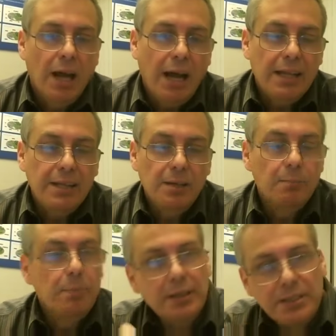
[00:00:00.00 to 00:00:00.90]
and the
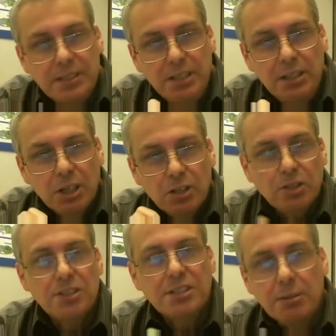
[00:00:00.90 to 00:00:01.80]
ability to
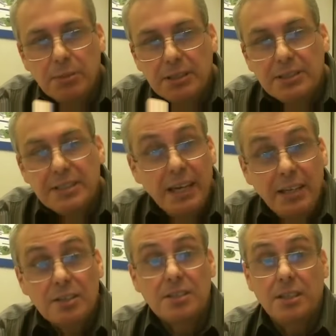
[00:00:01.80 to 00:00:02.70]

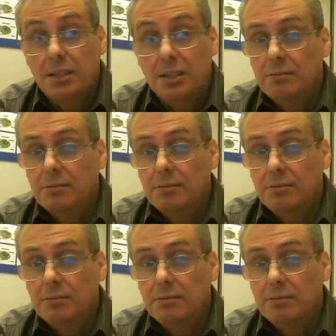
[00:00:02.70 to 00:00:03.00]
simultaneously